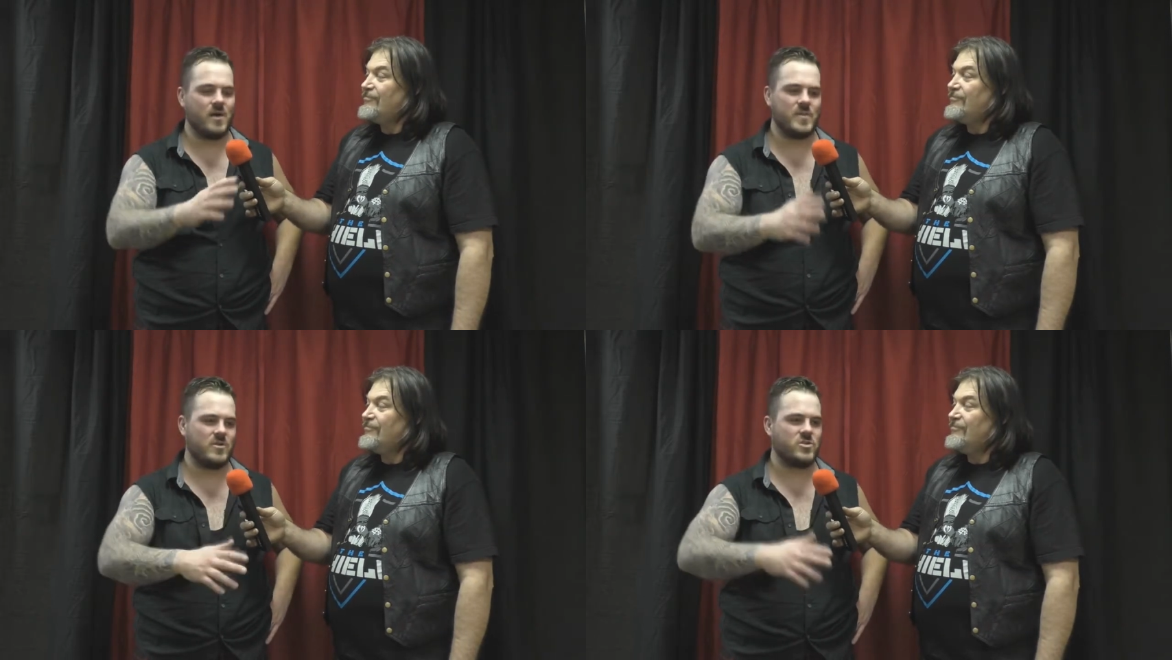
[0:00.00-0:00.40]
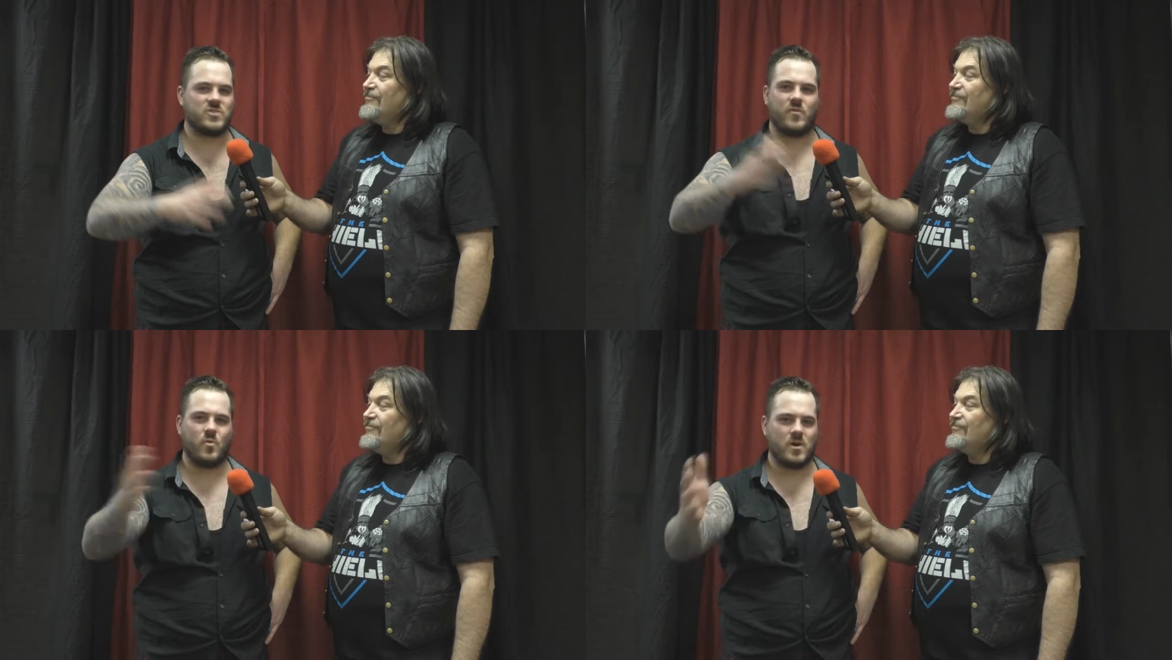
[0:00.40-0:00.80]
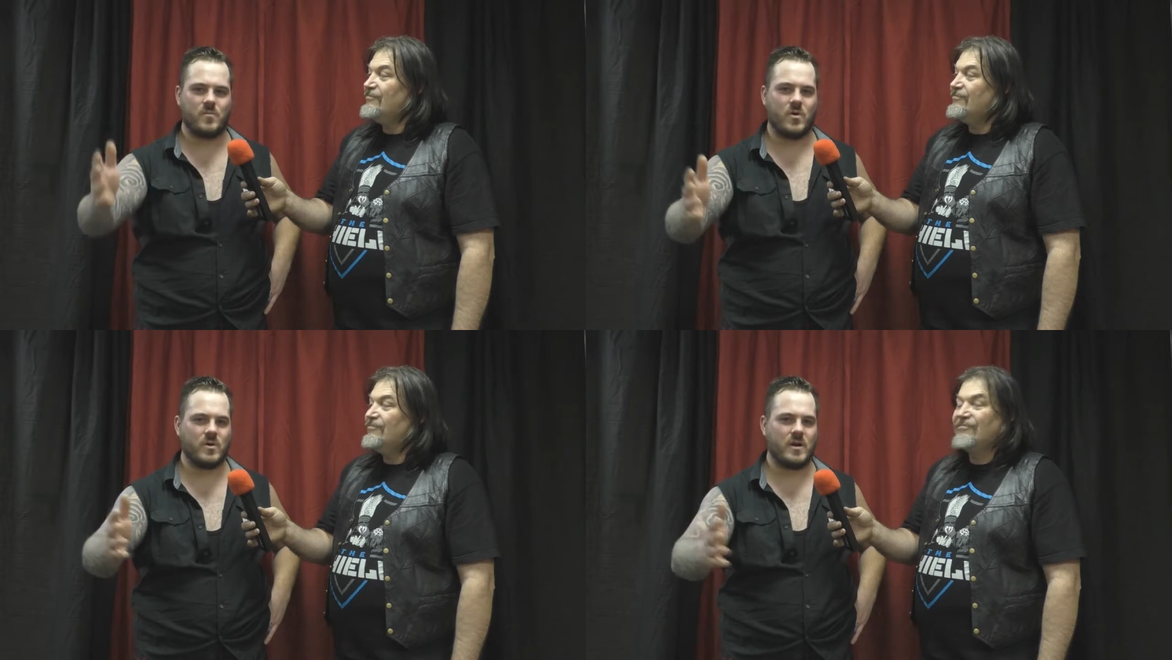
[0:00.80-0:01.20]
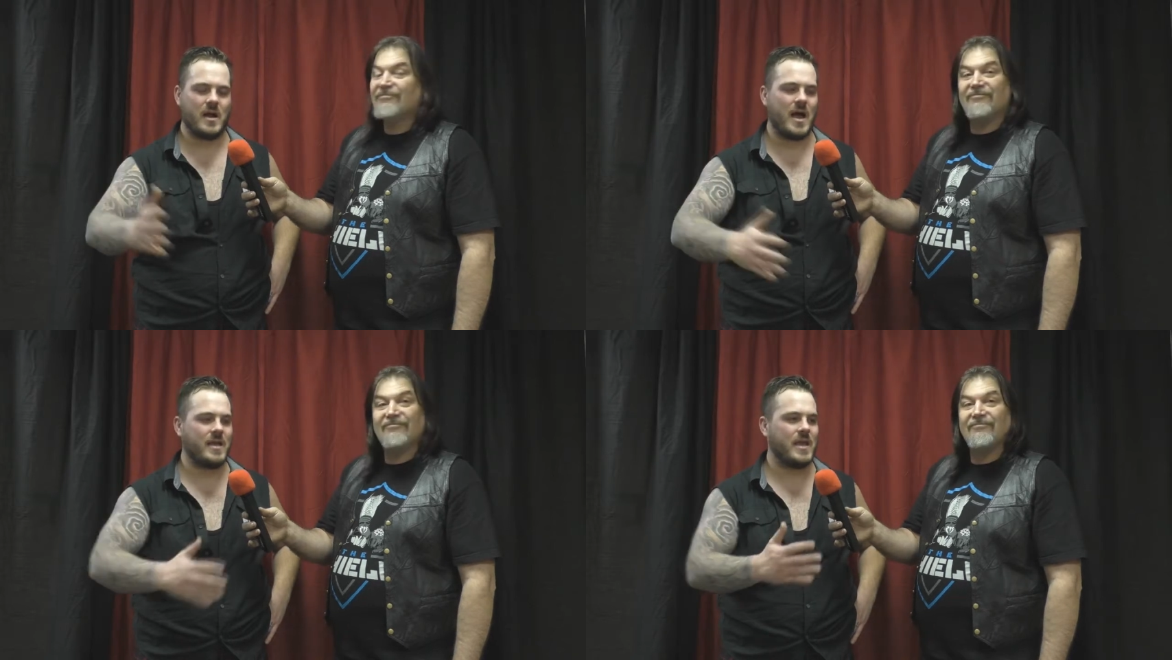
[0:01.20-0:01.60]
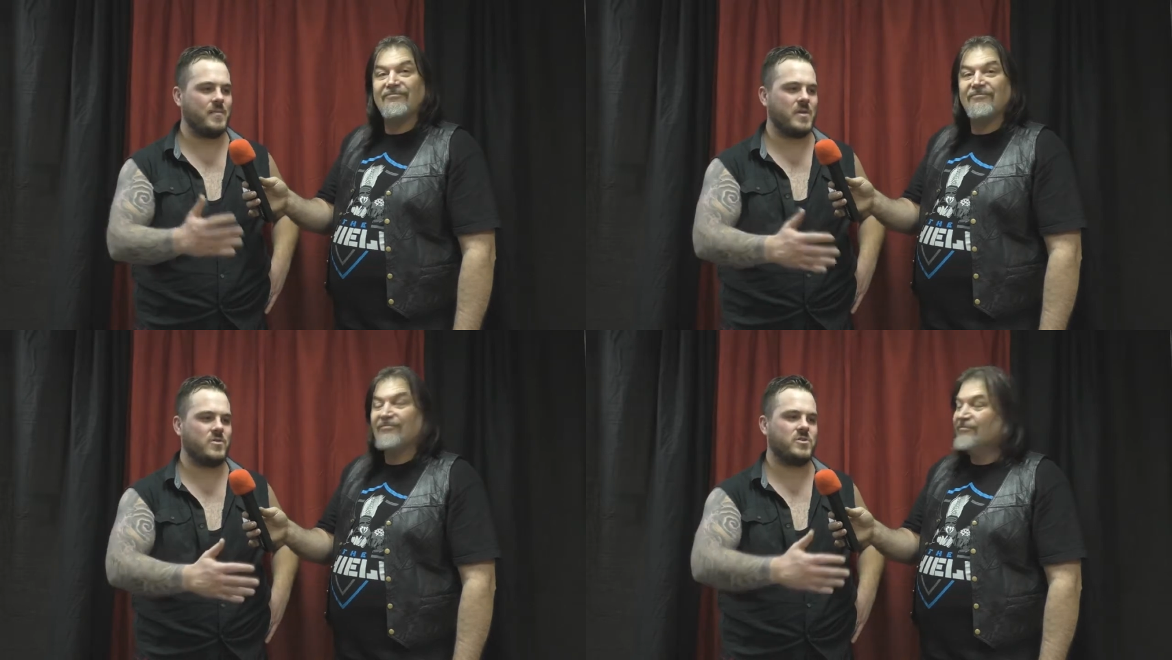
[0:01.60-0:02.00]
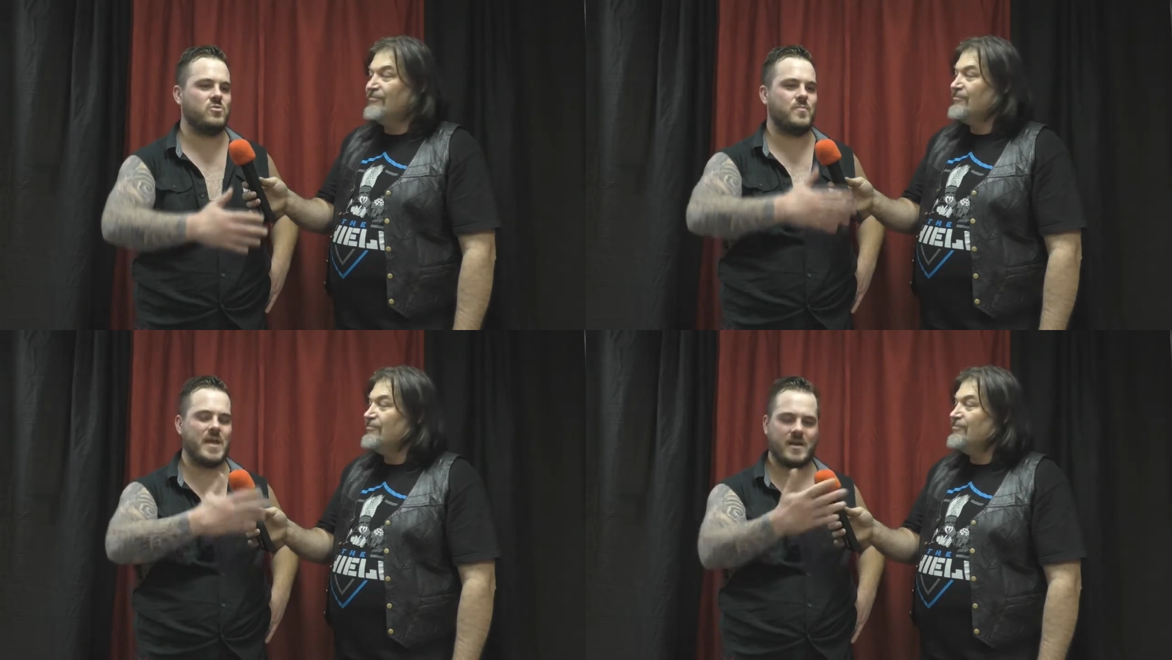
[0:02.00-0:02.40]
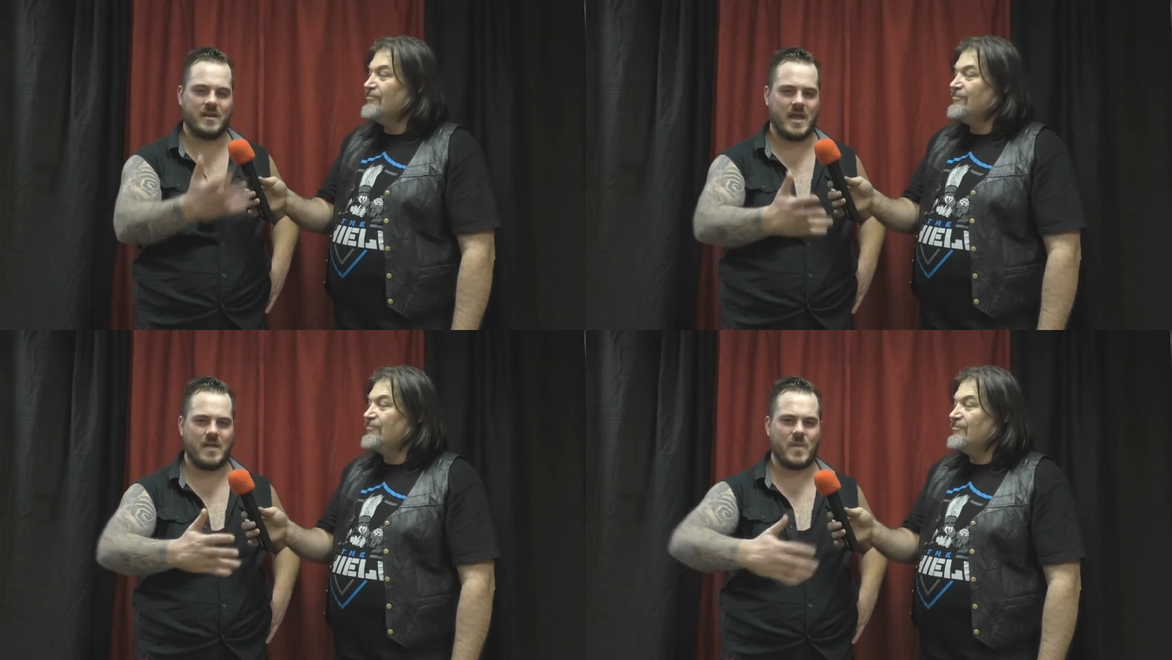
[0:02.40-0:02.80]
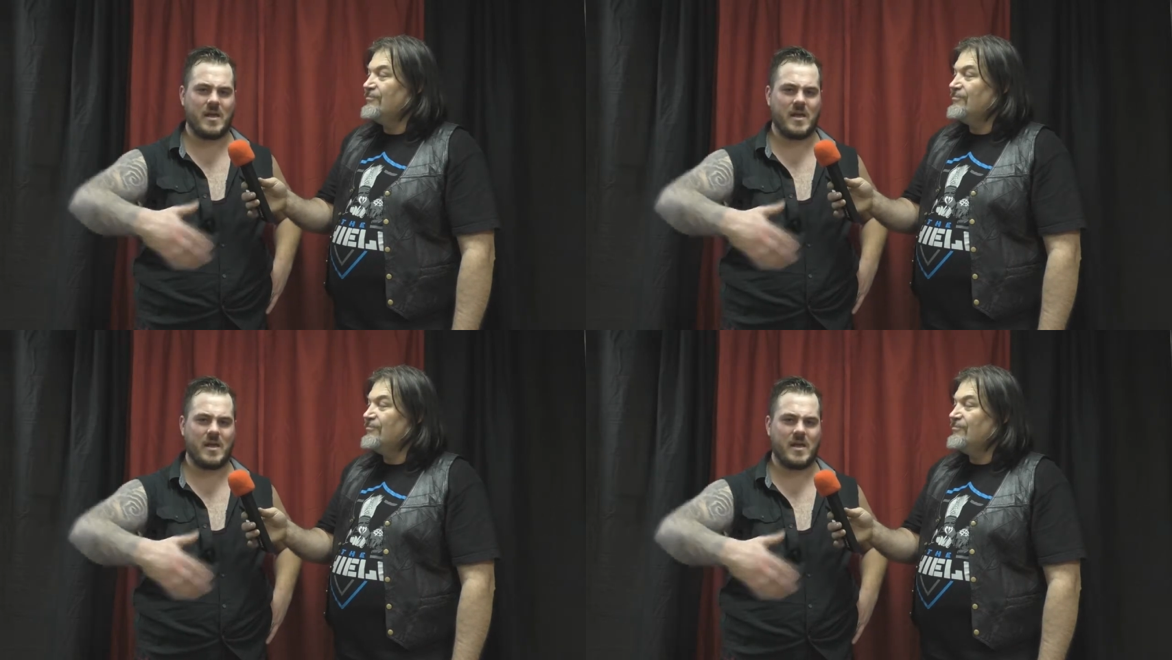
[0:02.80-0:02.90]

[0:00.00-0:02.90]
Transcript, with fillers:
Speaker 1: come here just for one opponent. I came here to make a name.